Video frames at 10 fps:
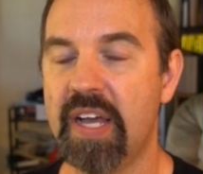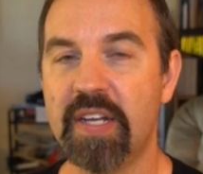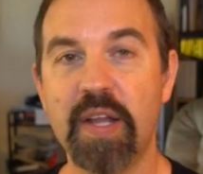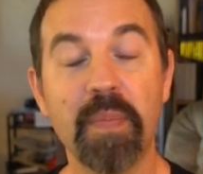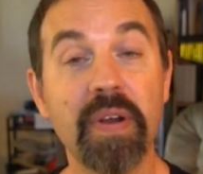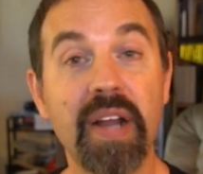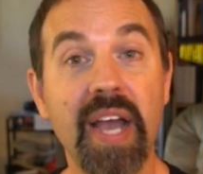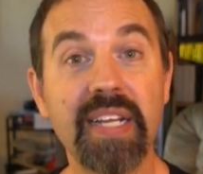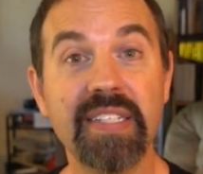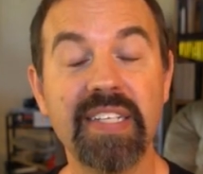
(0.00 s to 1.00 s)
Number
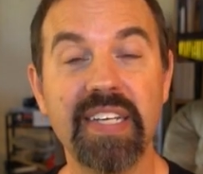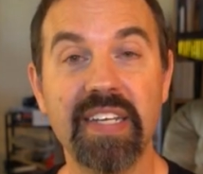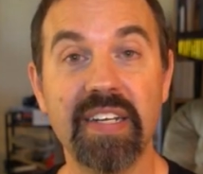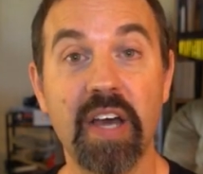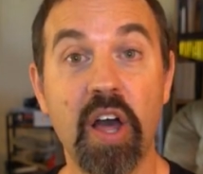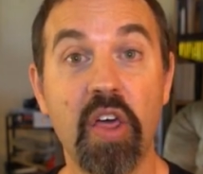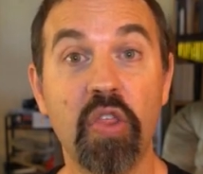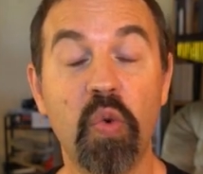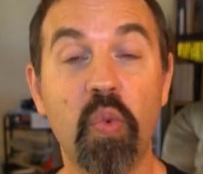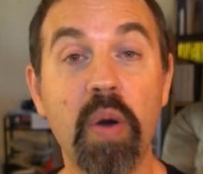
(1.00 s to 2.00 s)
19.
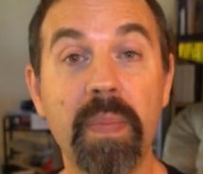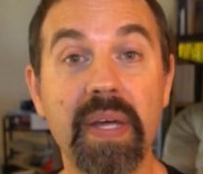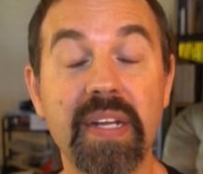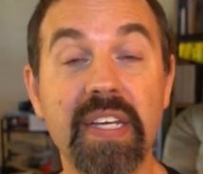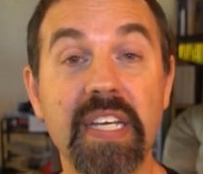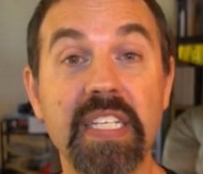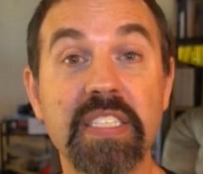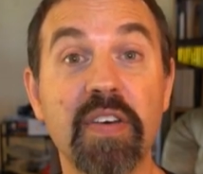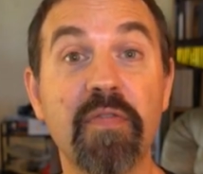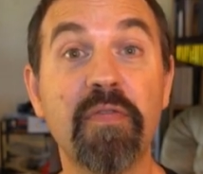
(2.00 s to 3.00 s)
The woman
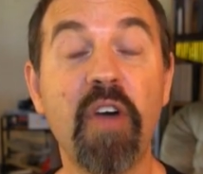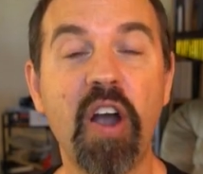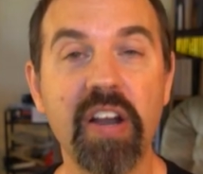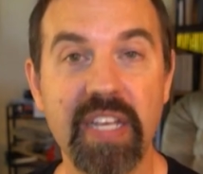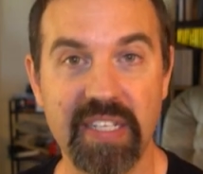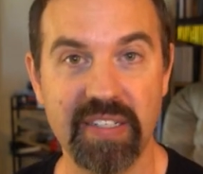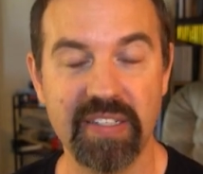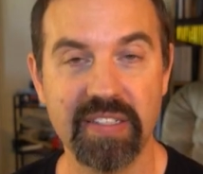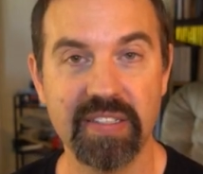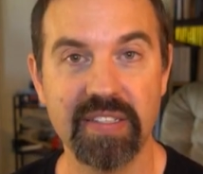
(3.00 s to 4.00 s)
is farting
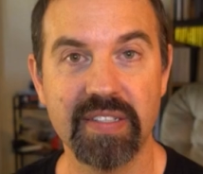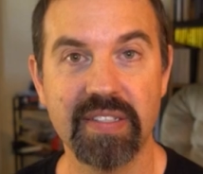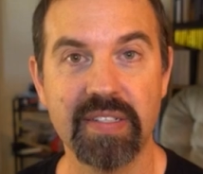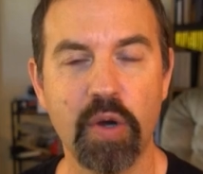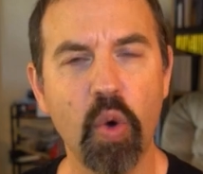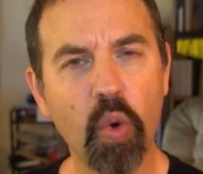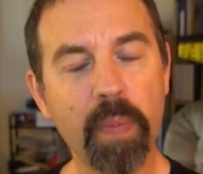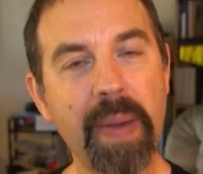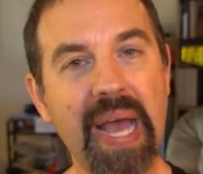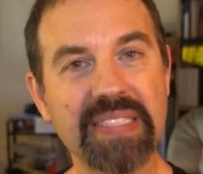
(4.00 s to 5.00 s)
or
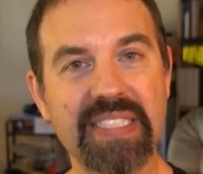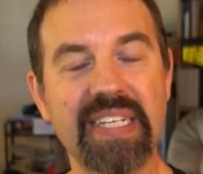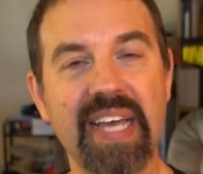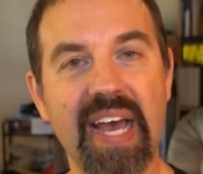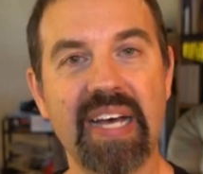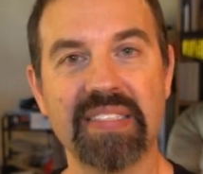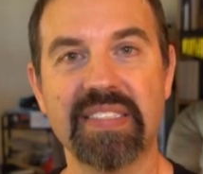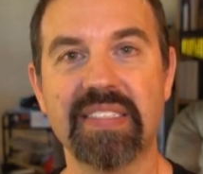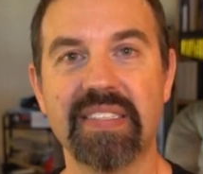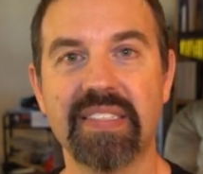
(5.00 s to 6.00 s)
passing
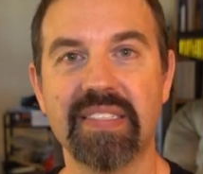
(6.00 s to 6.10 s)
gas.